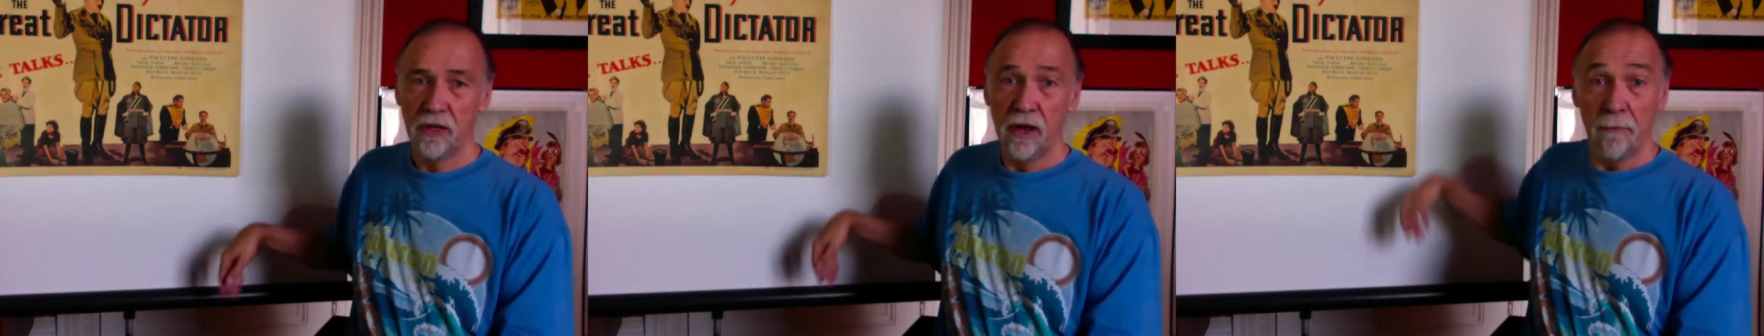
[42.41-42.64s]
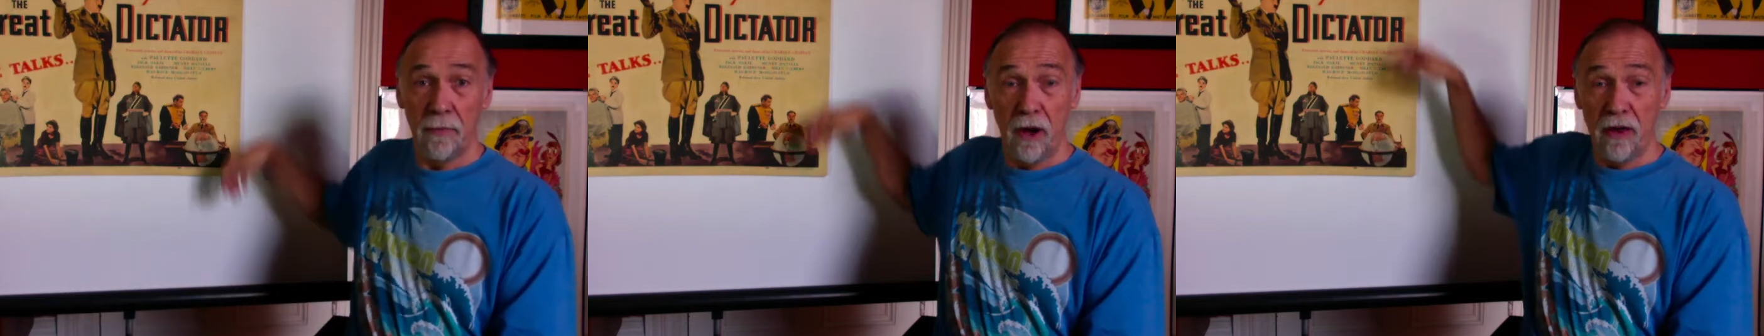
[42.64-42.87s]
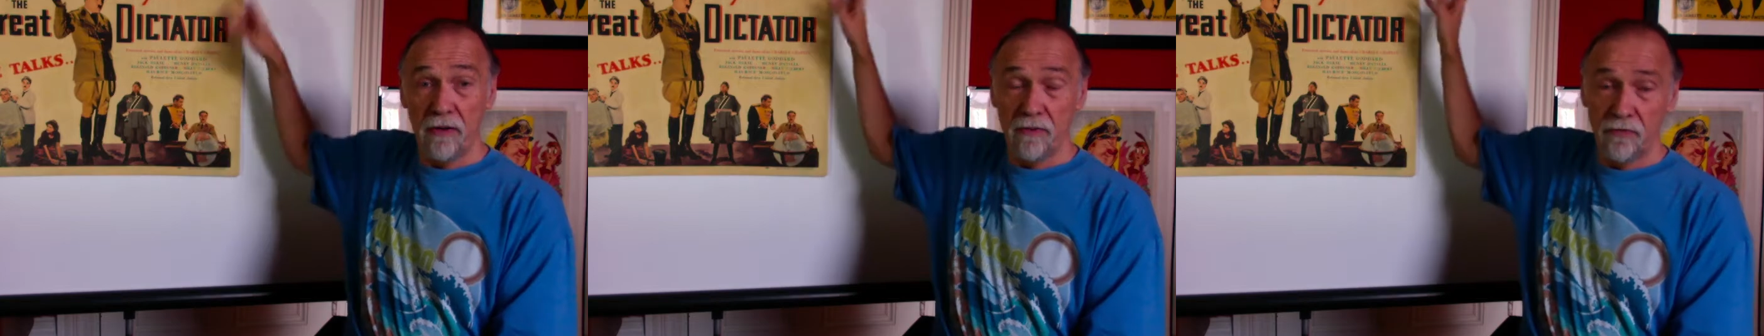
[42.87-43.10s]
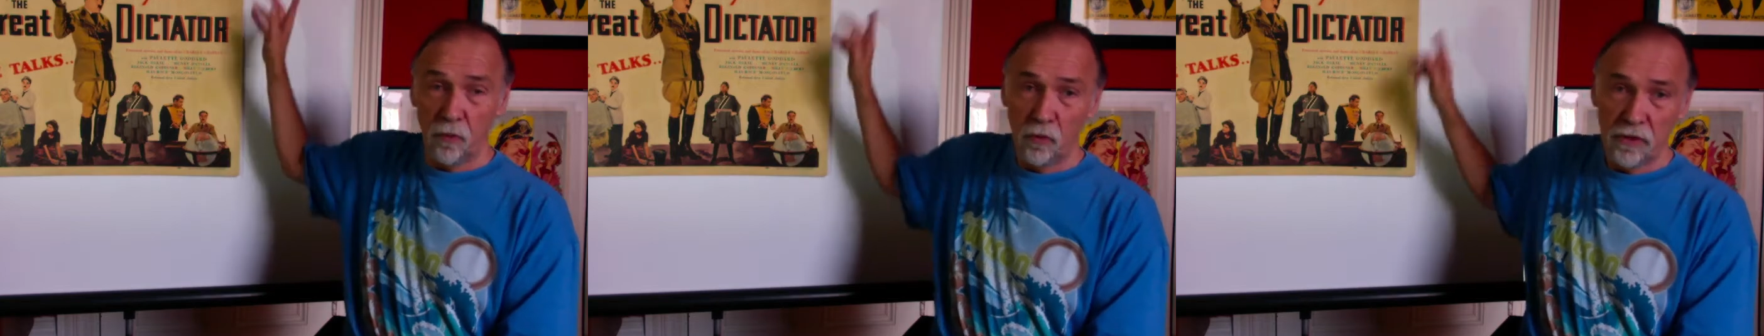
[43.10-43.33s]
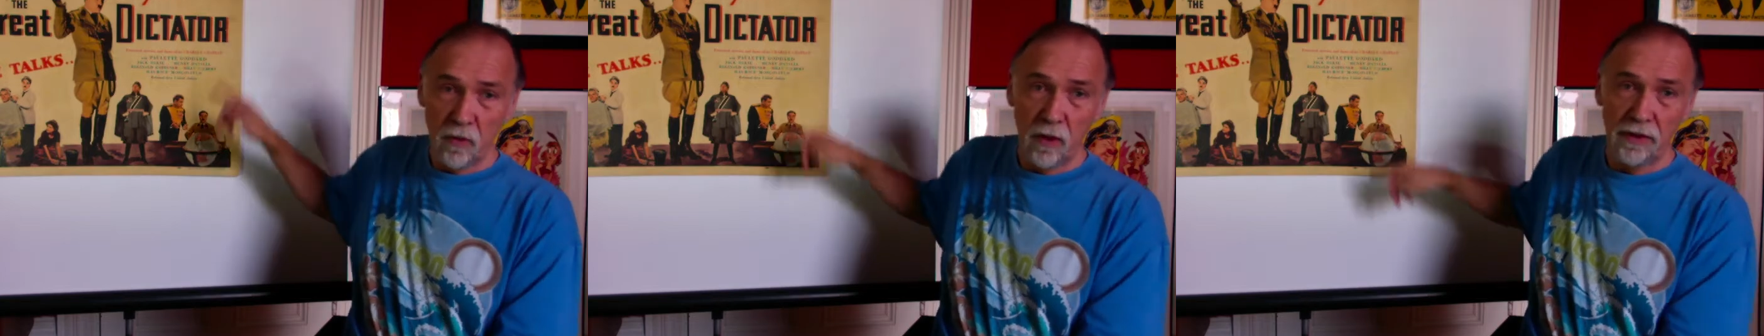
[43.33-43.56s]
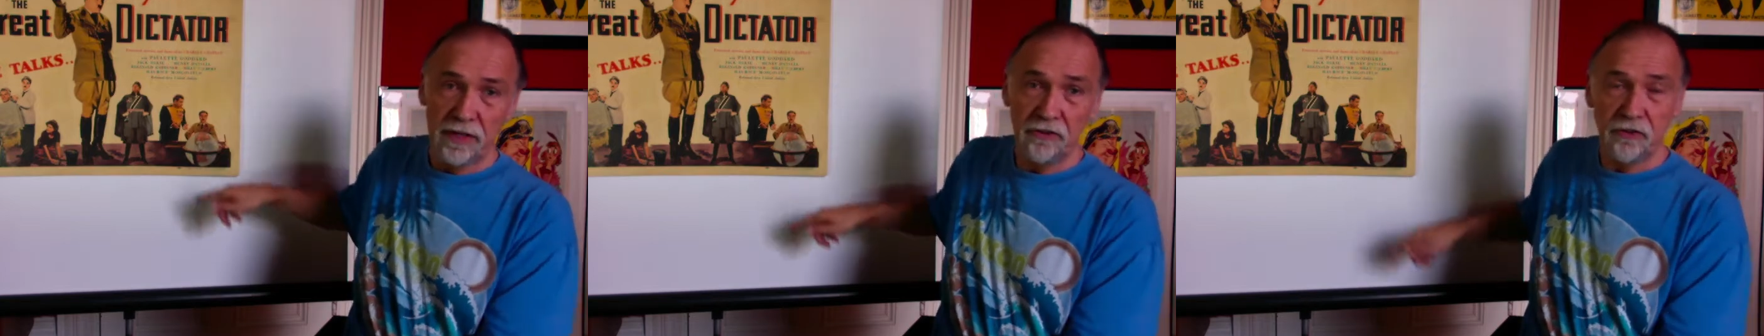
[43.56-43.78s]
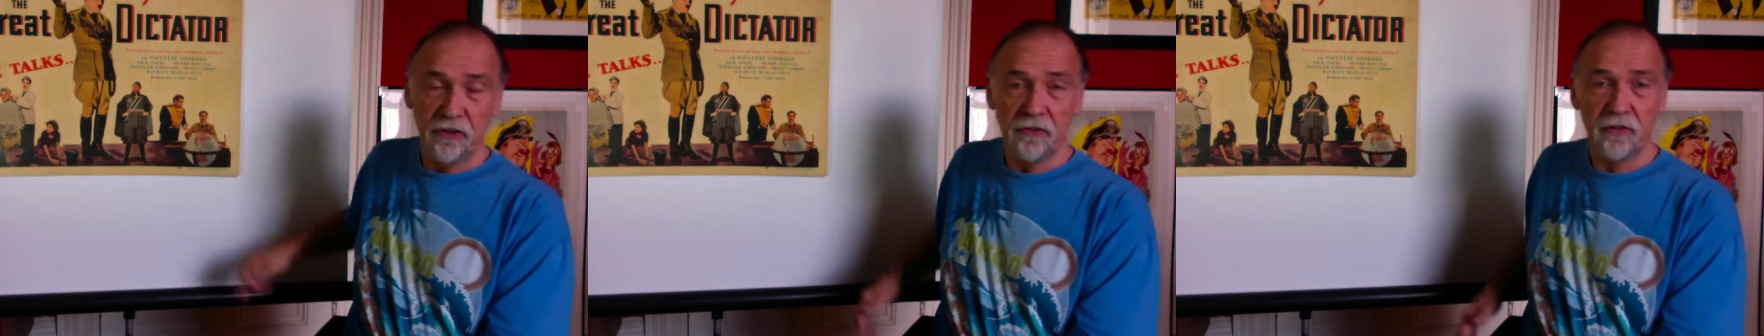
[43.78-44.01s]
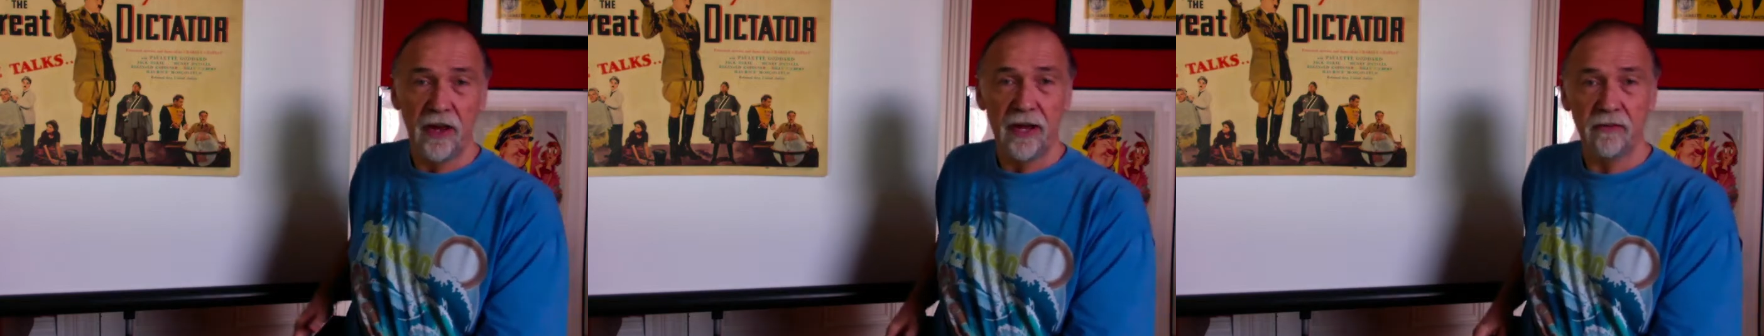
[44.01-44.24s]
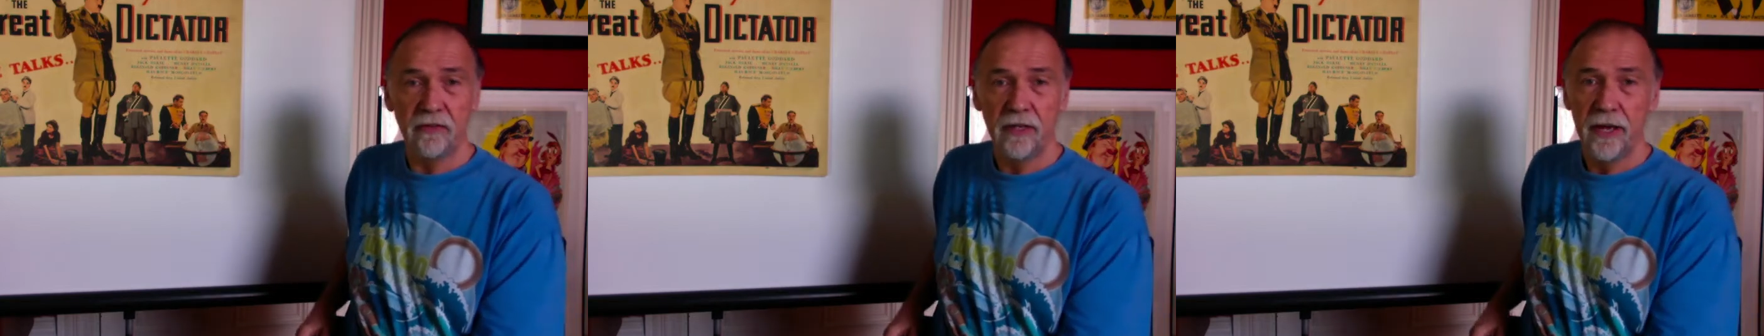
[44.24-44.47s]
by 41 inches
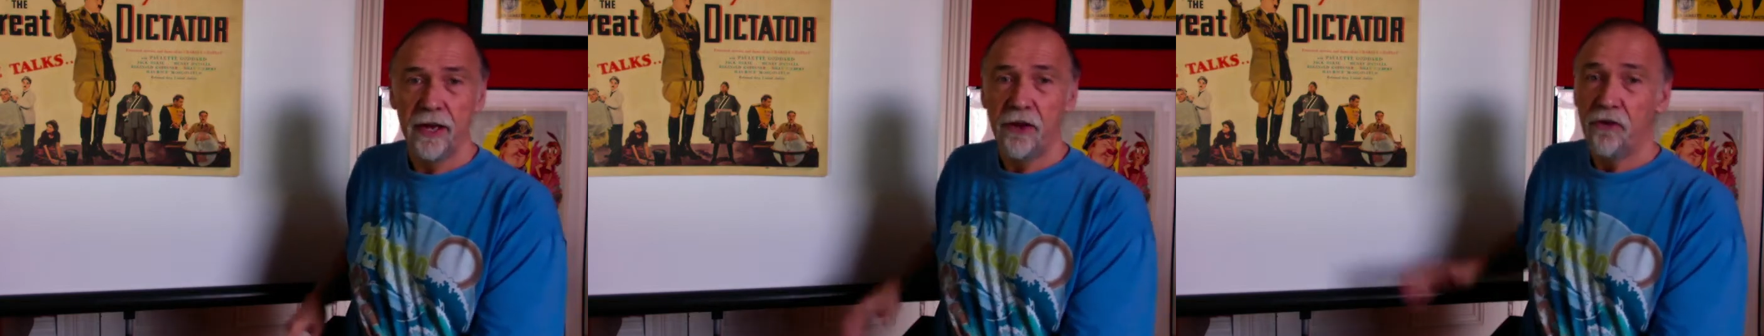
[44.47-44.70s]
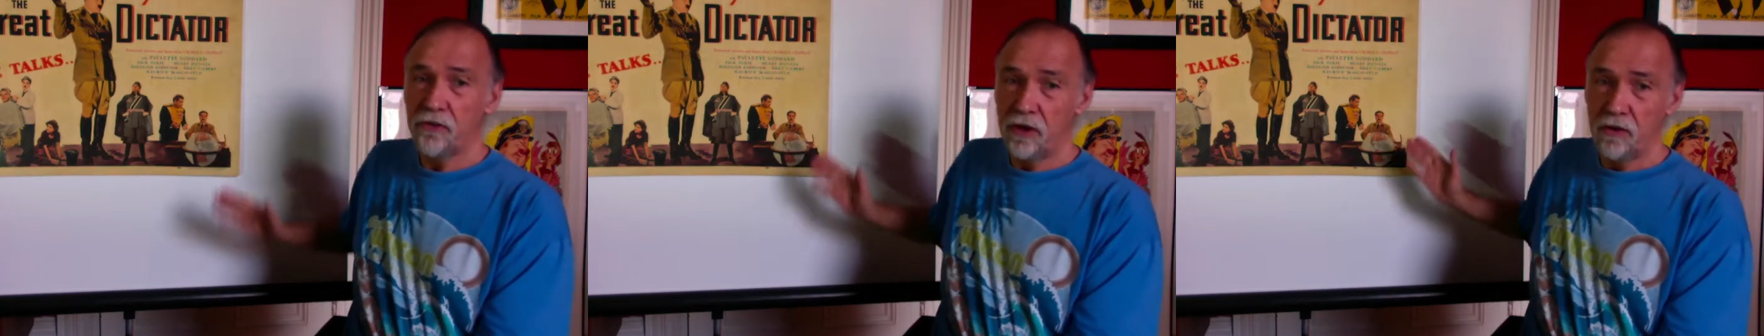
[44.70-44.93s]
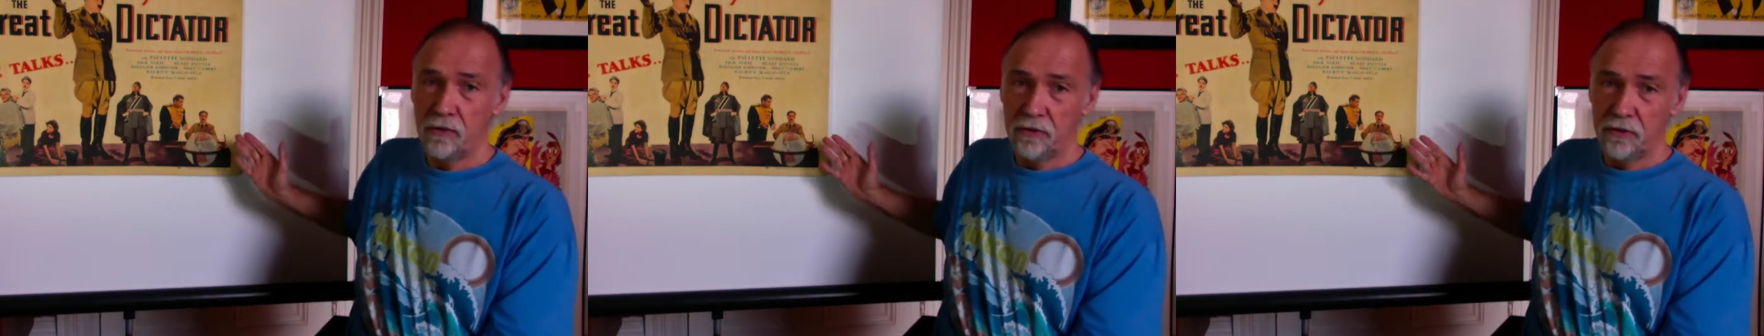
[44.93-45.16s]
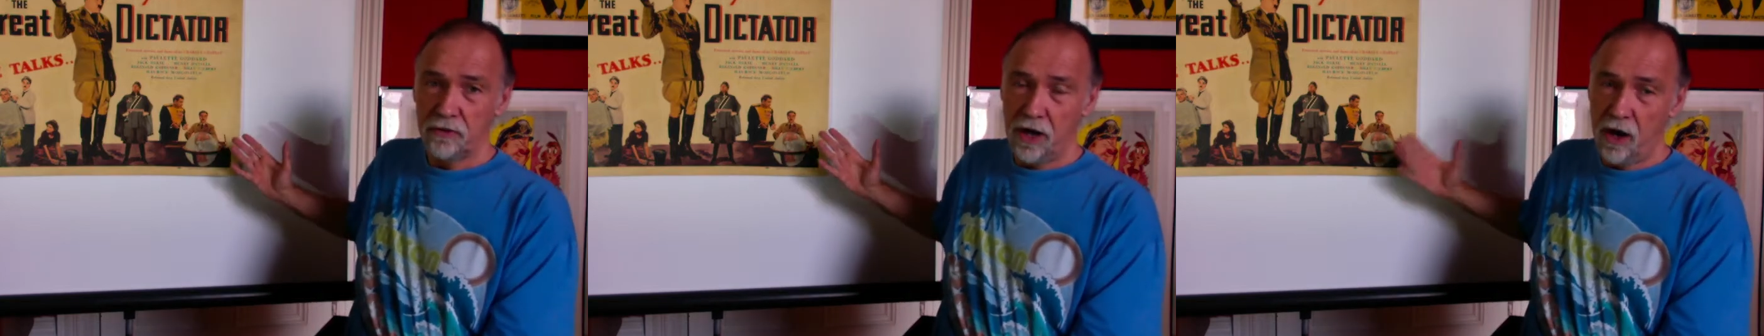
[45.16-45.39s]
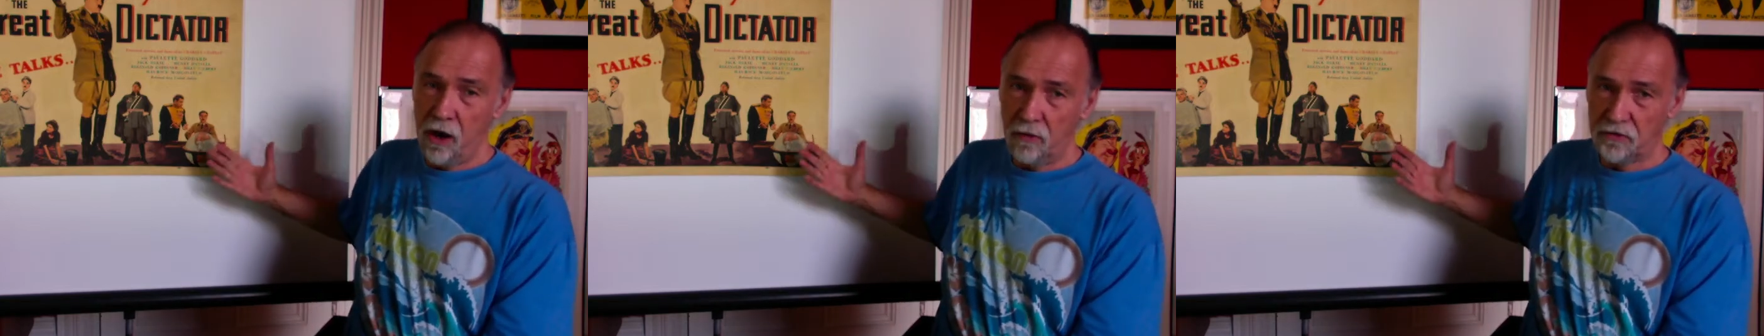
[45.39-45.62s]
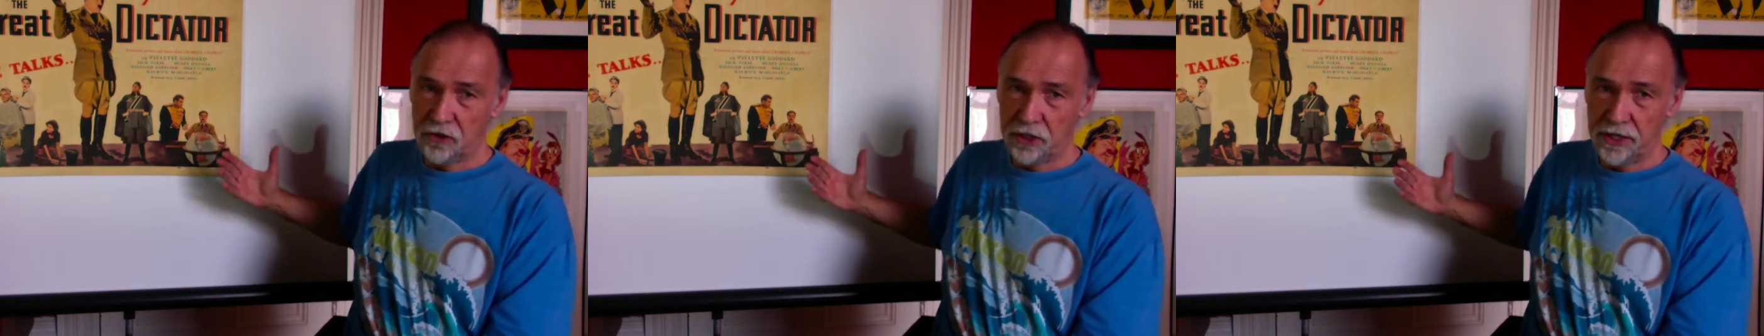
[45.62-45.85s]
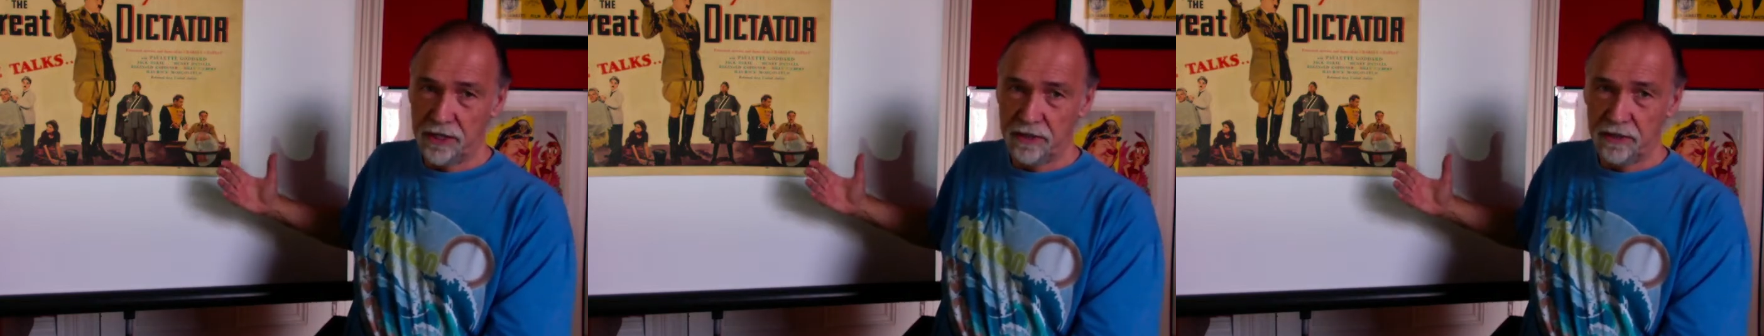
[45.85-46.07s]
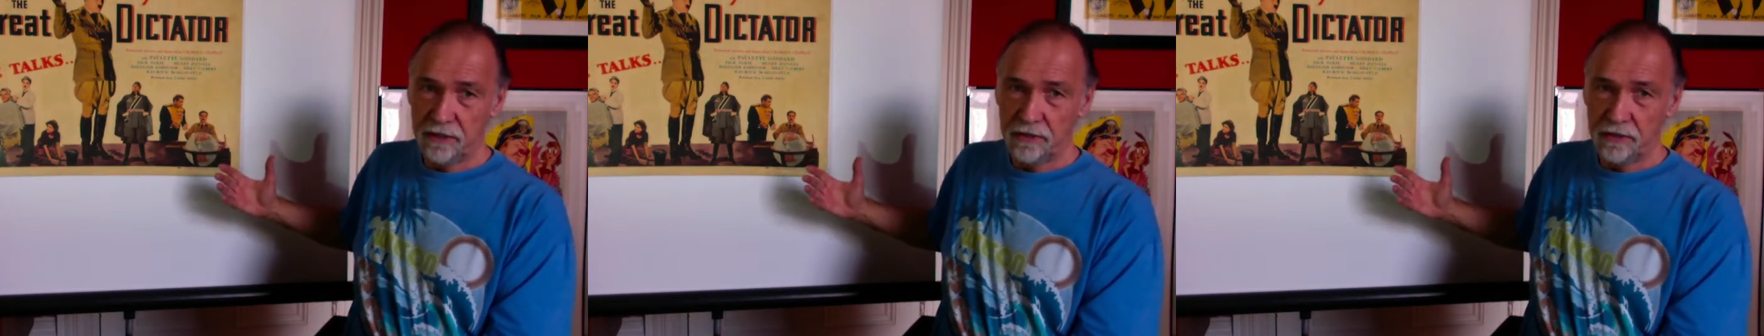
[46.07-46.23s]
down. So the half sheet,